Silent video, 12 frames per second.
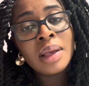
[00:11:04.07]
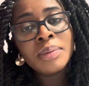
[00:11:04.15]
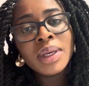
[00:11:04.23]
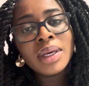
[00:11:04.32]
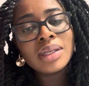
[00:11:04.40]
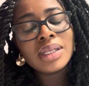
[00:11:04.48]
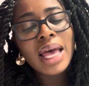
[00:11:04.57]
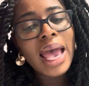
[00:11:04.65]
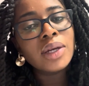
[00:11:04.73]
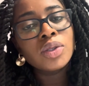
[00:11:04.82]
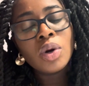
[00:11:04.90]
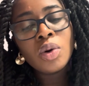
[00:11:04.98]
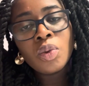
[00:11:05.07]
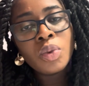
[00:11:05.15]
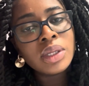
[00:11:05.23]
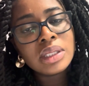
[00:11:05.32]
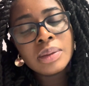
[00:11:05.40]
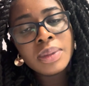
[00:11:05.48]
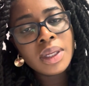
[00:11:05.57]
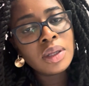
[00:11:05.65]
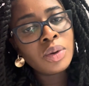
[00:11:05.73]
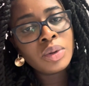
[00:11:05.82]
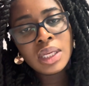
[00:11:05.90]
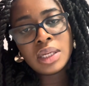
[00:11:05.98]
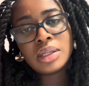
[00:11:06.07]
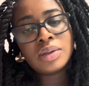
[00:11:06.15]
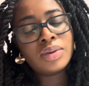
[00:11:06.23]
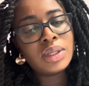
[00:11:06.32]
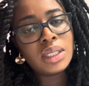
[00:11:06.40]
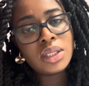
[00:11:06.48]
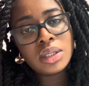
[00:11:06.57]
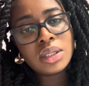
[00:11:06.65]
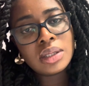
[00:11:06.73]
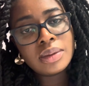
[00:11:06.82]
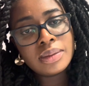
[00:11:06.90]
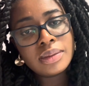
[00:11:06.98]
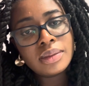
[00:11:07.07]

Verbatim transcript: because i don't want to be lonely in this relationship